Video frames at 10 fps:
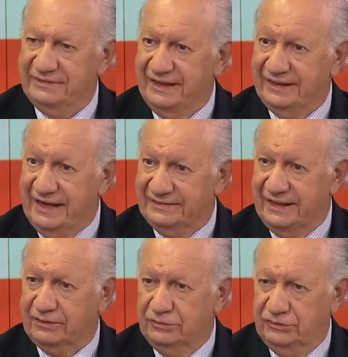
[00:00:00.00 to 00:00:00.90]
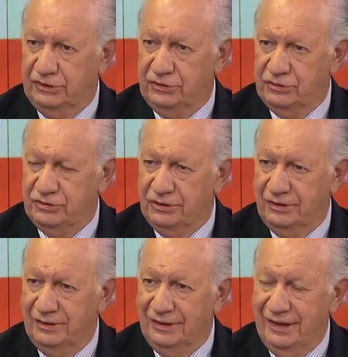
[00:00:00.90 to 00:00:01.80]
that has that constitution,
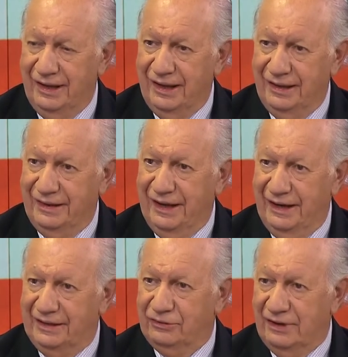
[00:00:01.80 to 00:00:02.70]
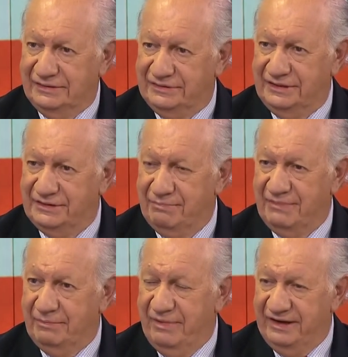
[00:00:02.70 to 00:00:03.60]
the electoral system
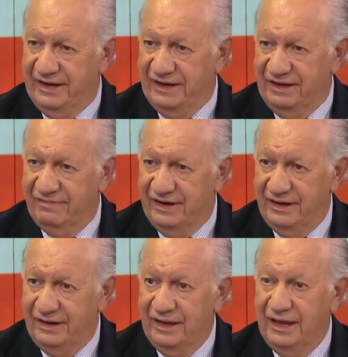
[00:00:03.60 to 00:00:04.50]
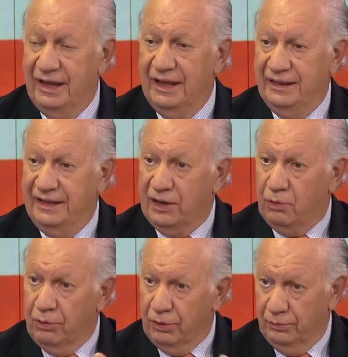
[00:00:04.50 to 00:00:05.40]
that's very uneven, the
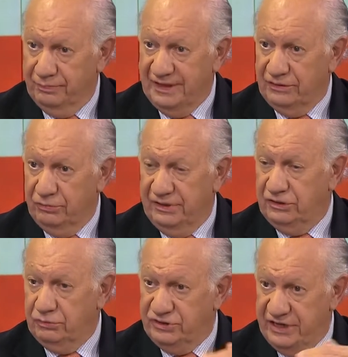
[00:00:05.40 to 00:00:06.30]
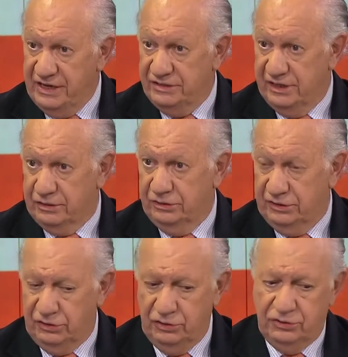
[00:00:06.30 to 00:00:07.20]
quorum that you need to change the
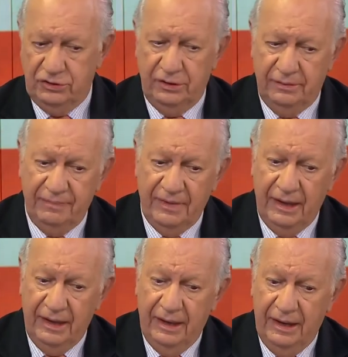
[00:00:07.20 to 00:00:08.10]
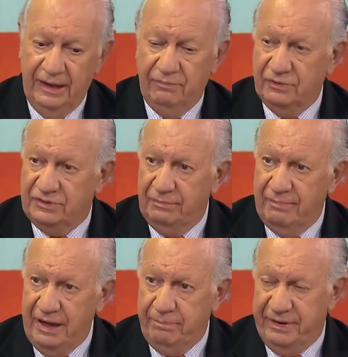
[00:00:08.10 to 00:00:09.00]
constitution. It was in
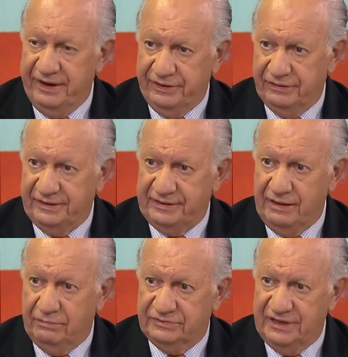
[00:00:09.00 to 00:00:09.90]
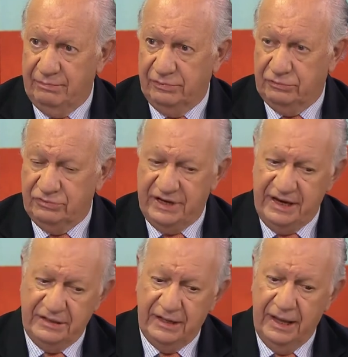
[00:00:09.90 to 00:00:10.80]
my period that I was able to
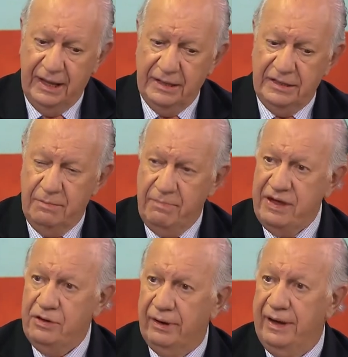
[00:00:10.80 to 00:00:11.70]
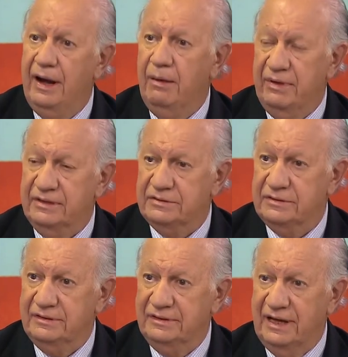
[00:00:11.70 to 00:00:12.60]
change the major elements
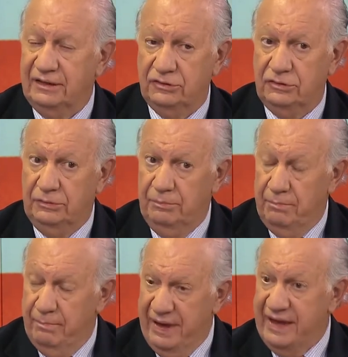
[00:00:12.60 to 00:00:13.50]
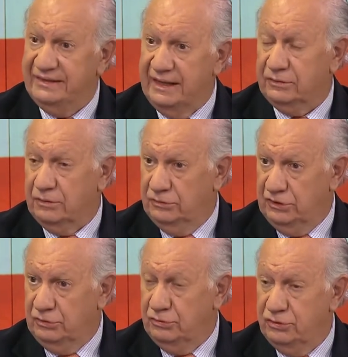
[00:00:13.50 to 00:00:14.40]
that make that
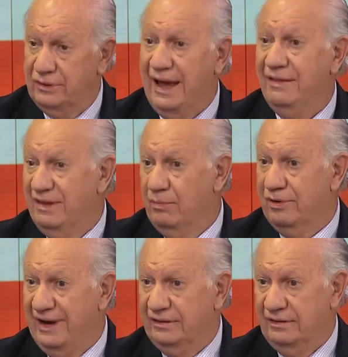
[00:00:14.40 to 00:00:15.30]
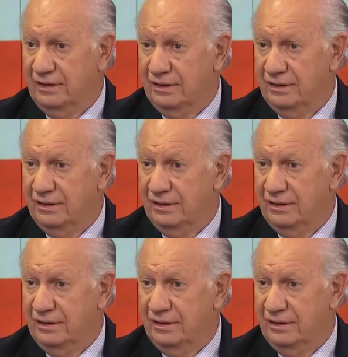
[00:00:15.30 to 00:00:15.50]
constitution undemocratic.